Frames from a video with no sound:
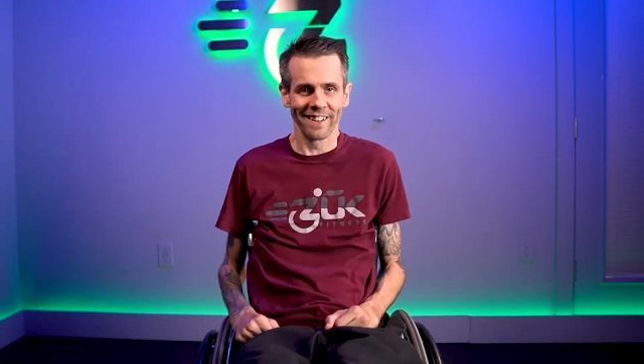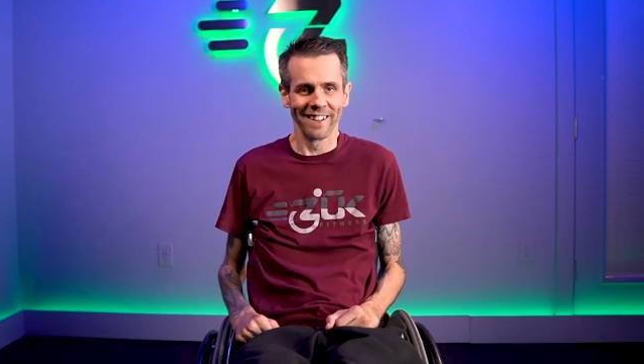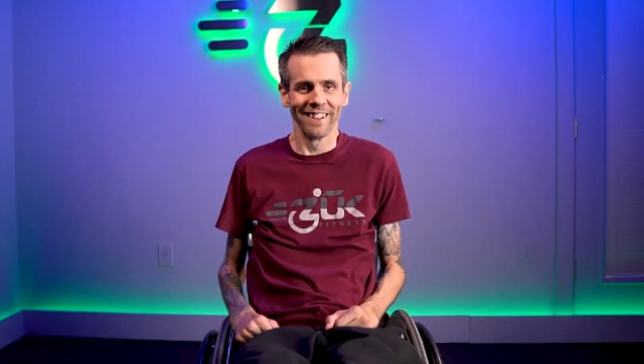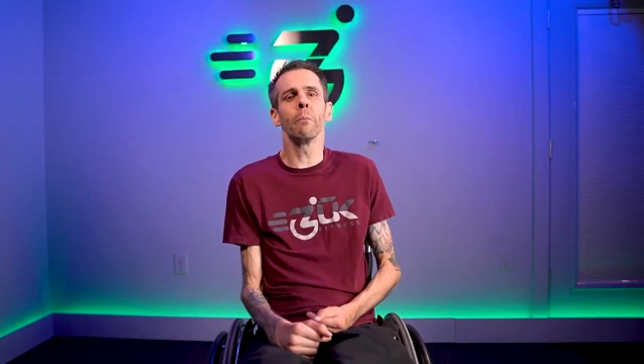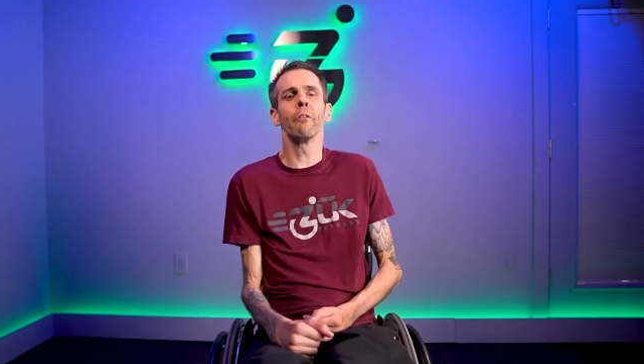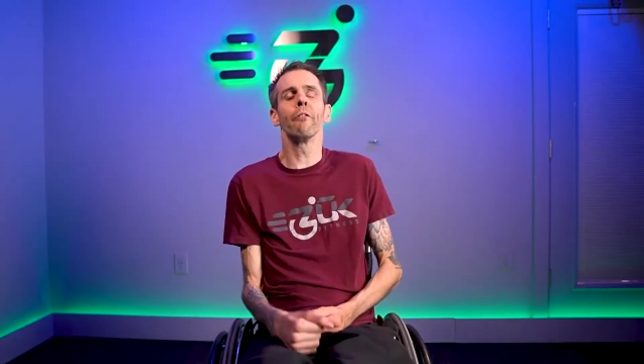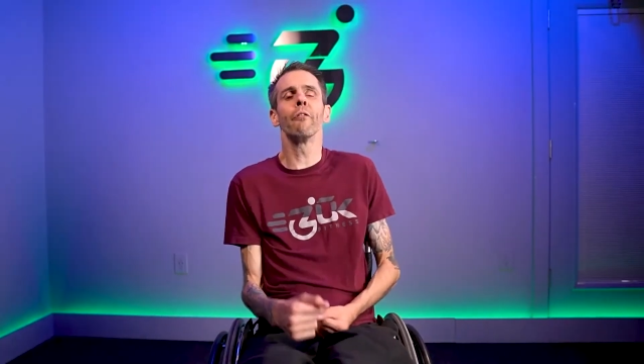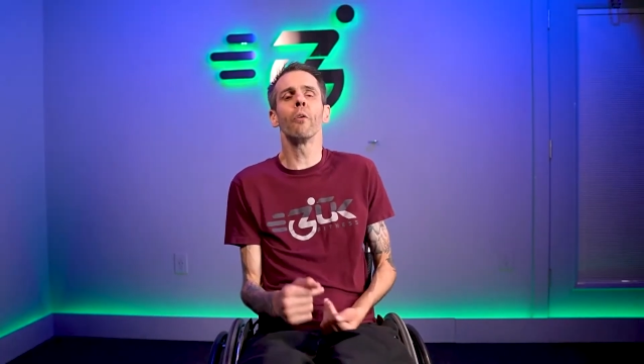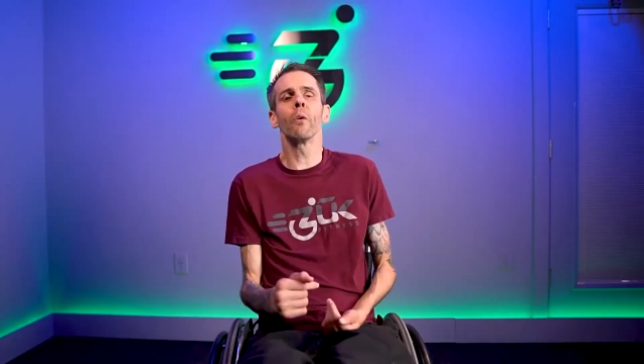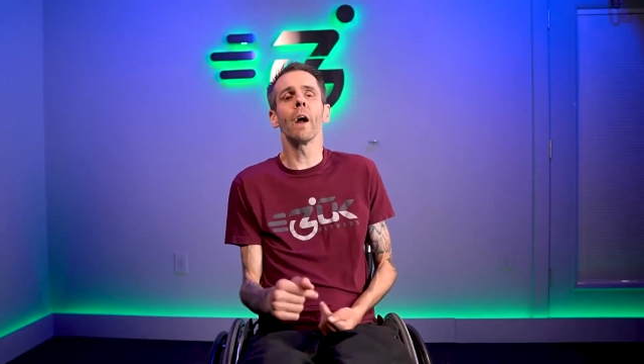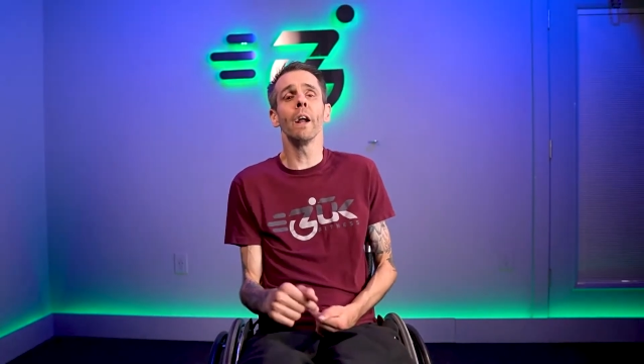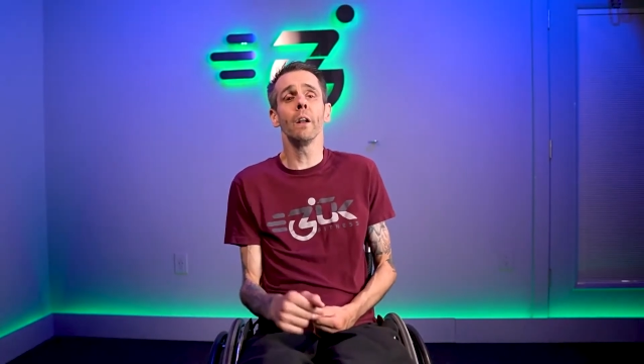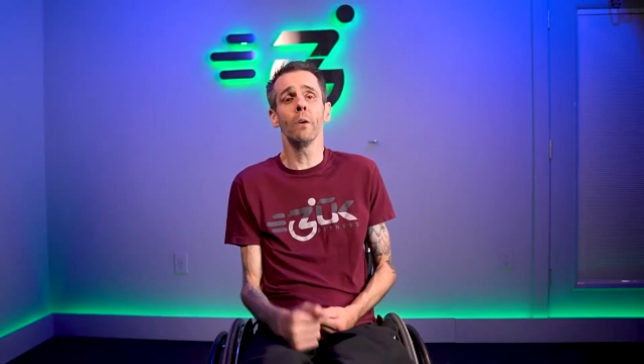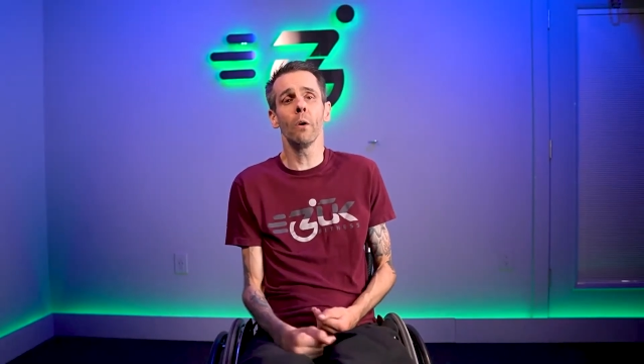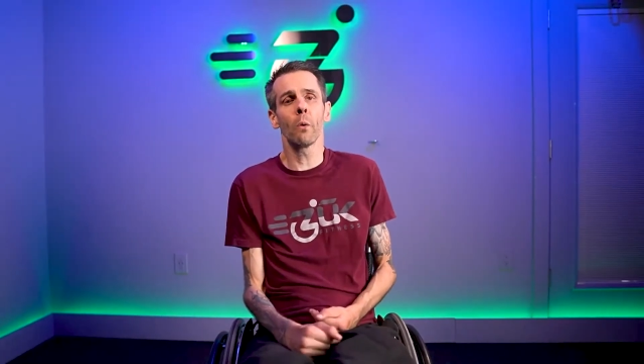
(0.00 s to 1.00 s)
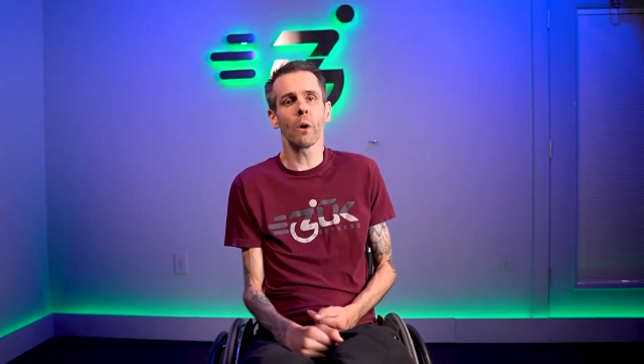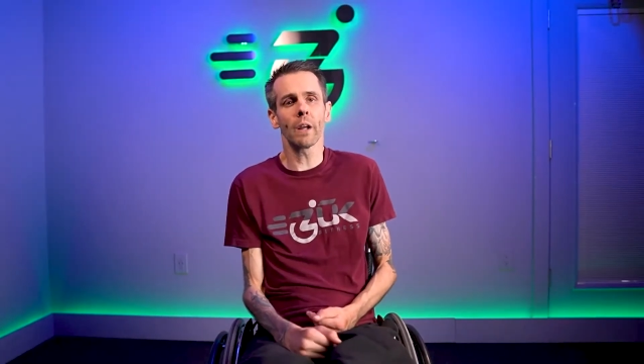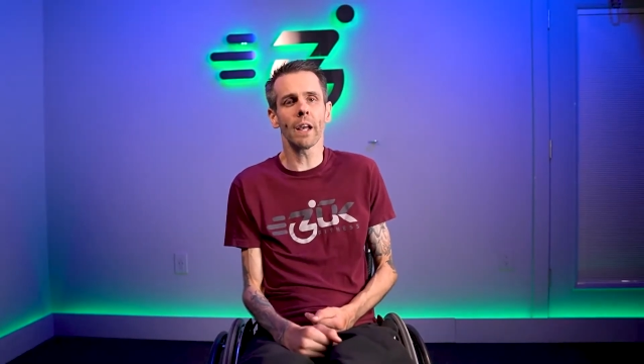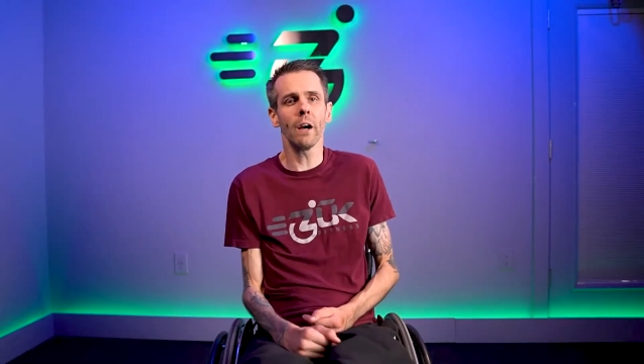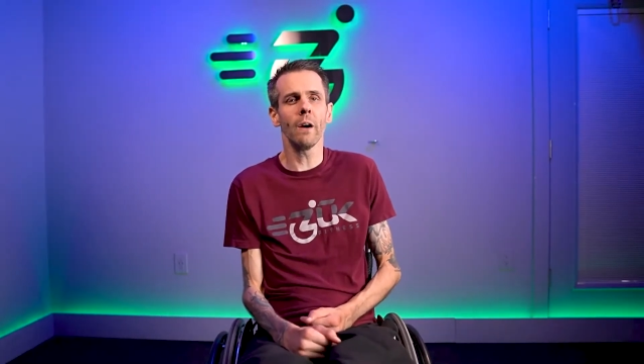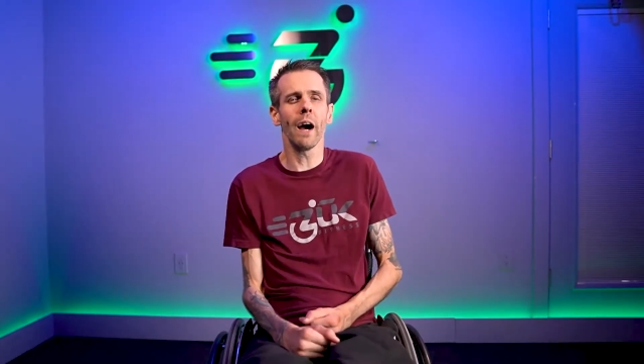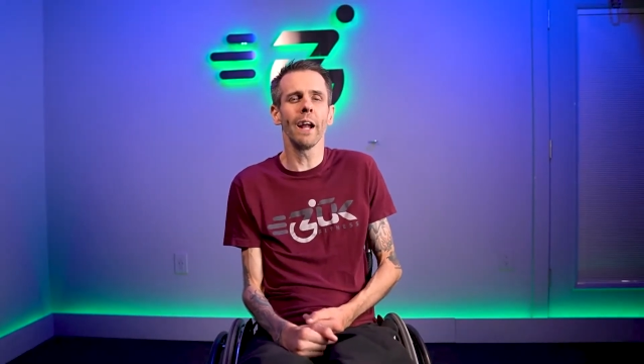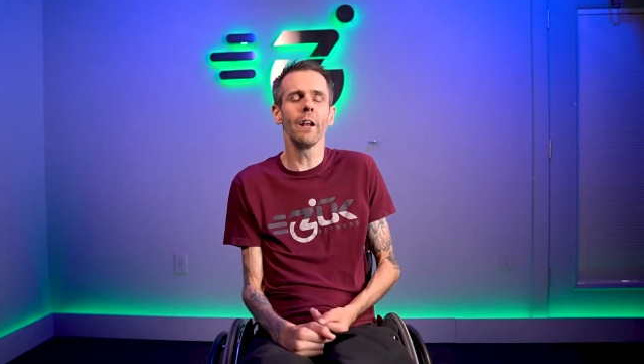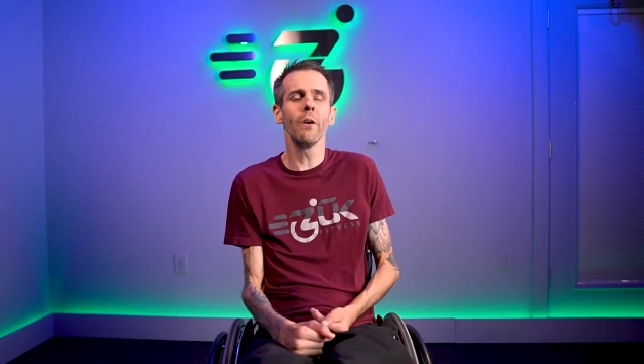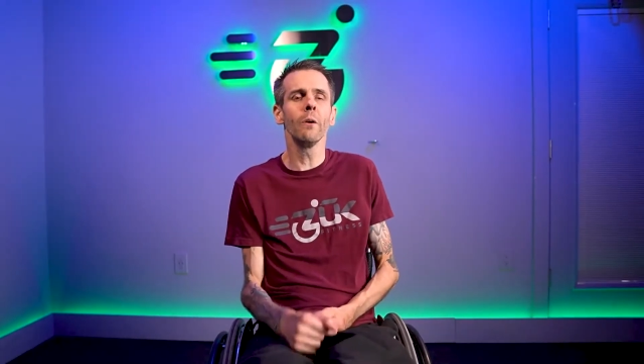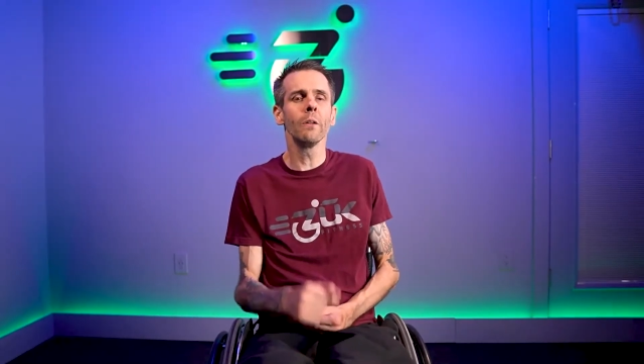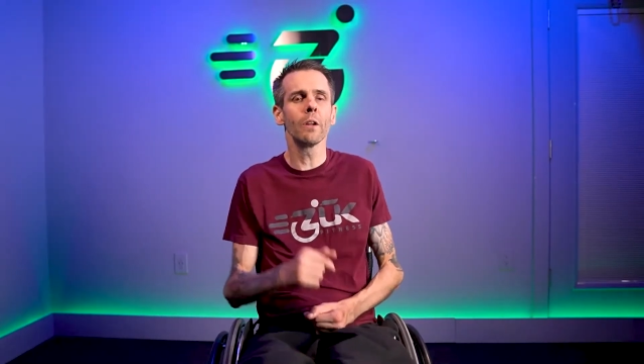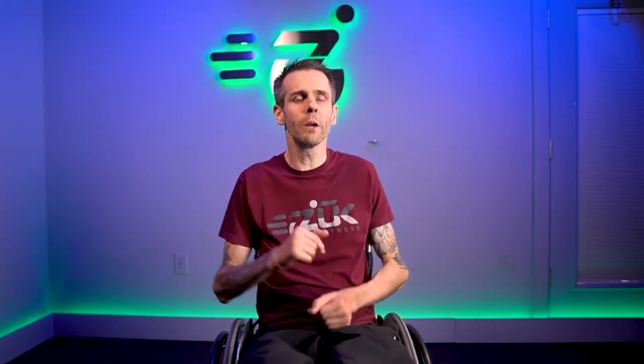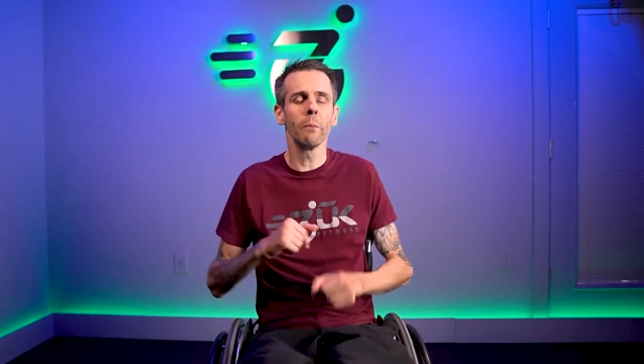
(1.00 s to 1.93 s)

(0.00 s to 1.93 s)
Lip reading: Before I do a workout, I do a little